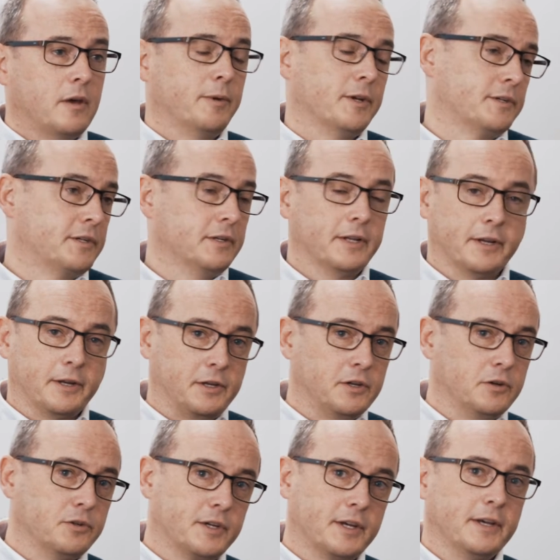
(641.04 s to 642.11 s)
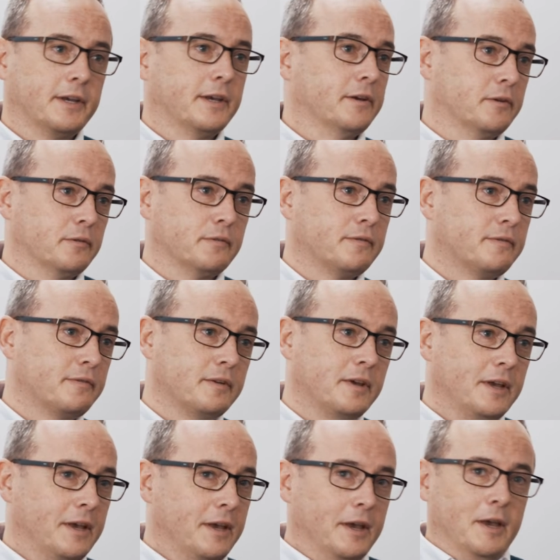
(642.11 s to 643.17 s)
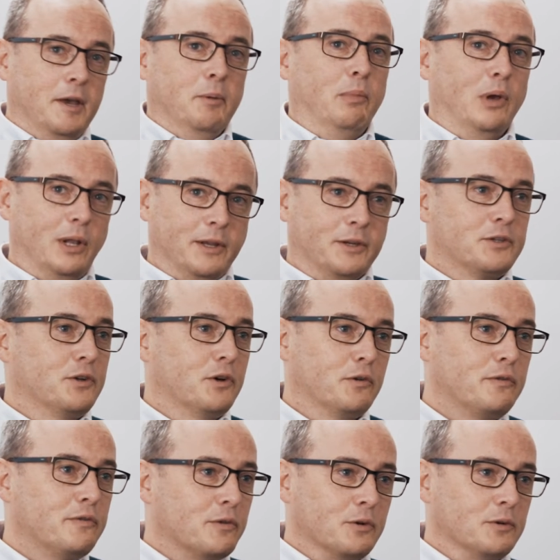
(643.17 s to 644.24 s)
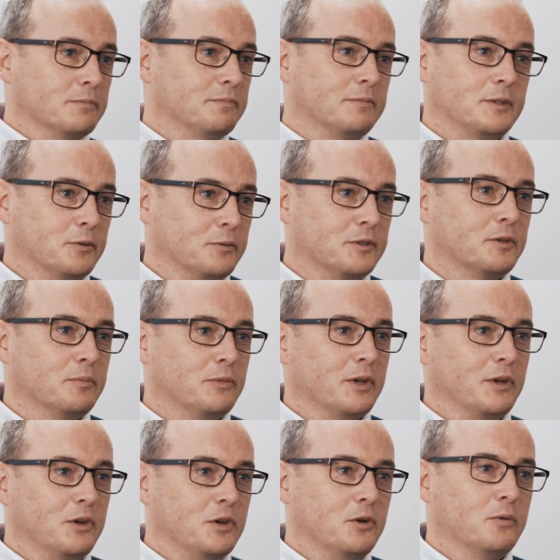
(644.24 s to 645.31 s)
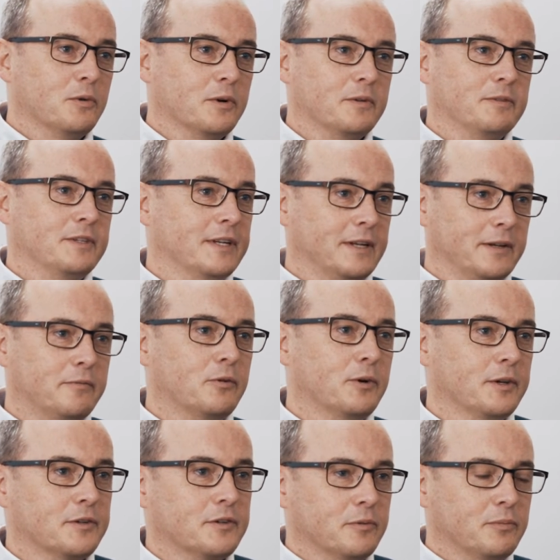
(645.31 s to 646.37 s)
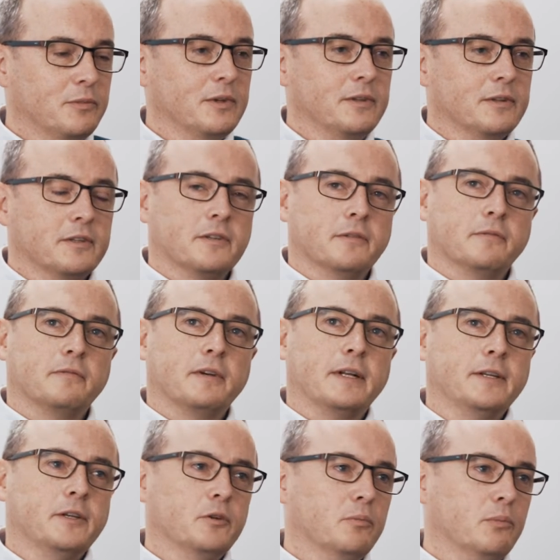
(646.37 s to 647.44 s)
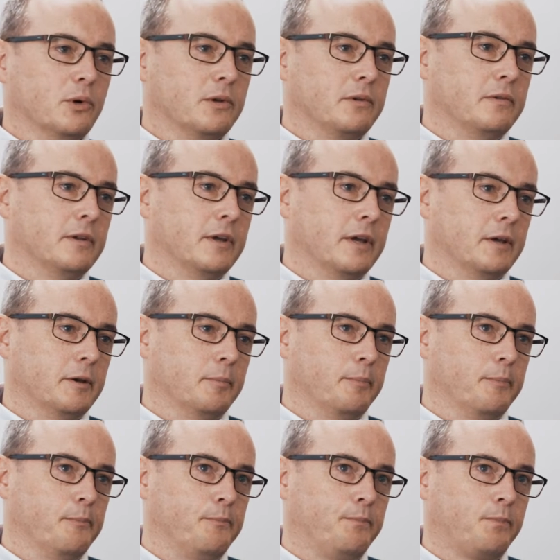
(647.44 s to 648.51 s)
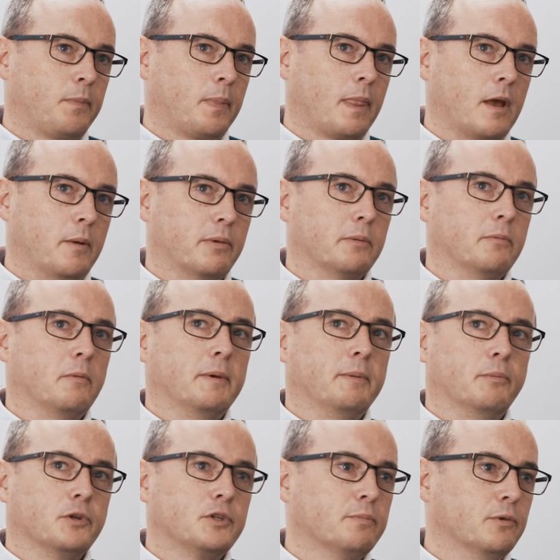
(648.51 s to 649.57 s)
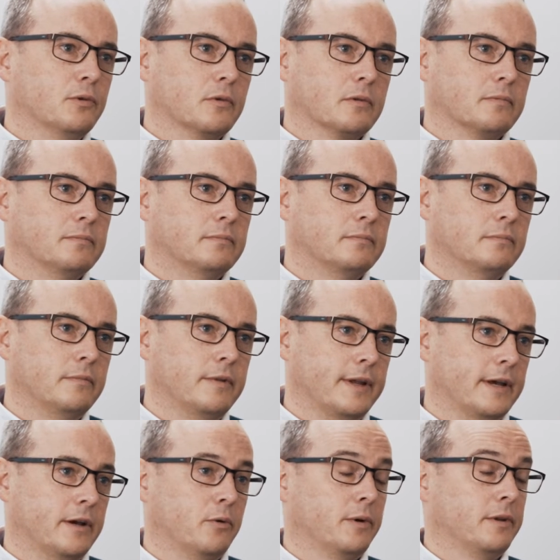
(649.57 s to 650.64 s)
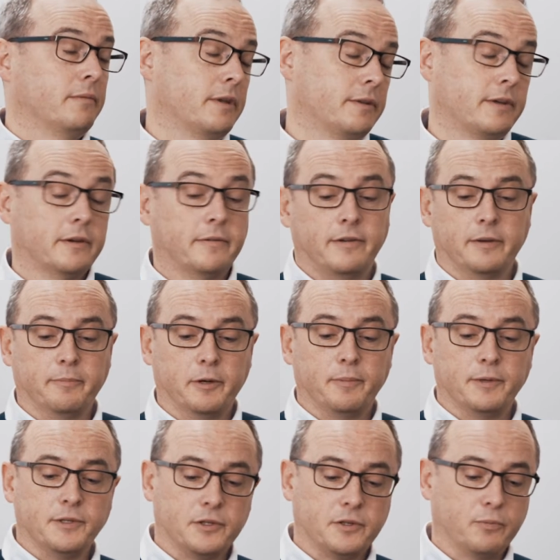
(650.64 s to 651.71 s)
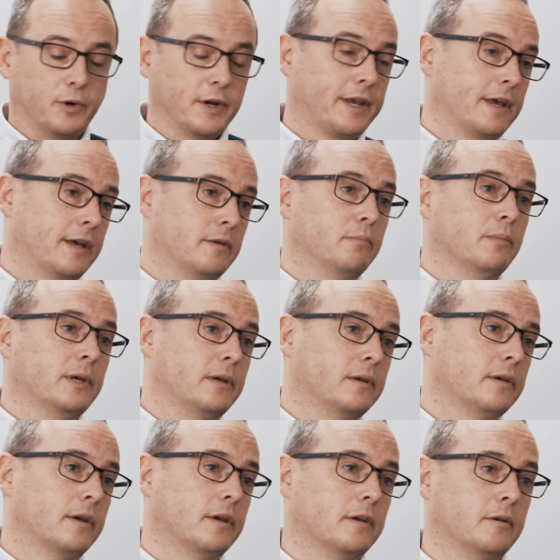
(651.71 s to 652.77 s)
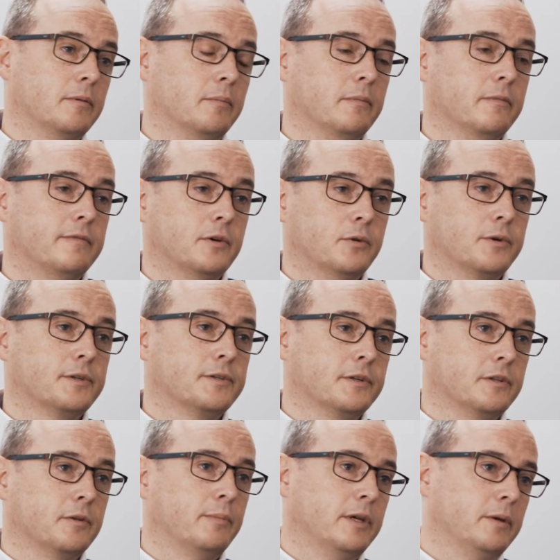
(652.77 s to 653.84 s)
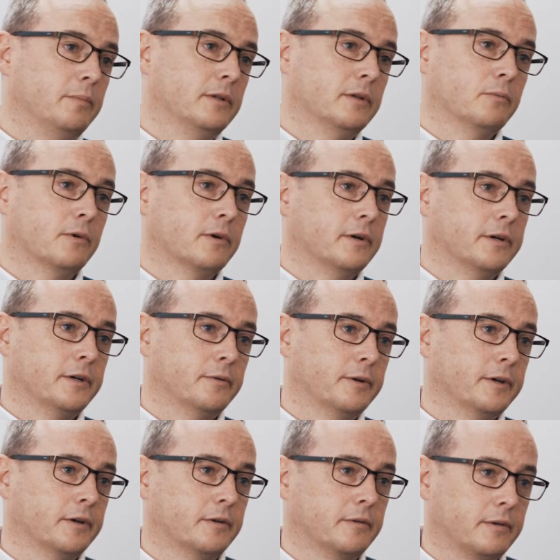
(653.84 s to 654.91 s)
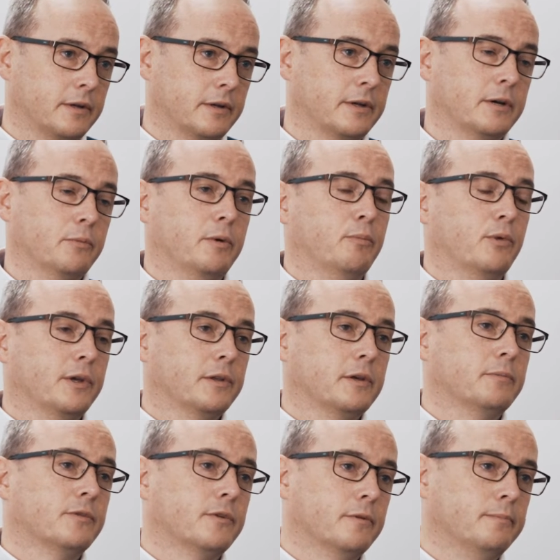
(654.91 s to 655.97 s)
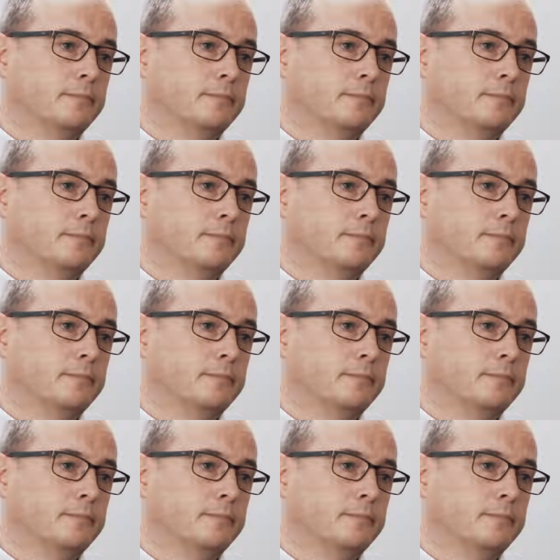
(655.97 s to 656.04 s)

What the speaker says: I mean, I still get a huge kick out of building stuff or doing something new or delivering something that's of value, but I'm probably much more now, and thankfully I'm in a position where I can be focused on the people that we're hiring and how we bring them through.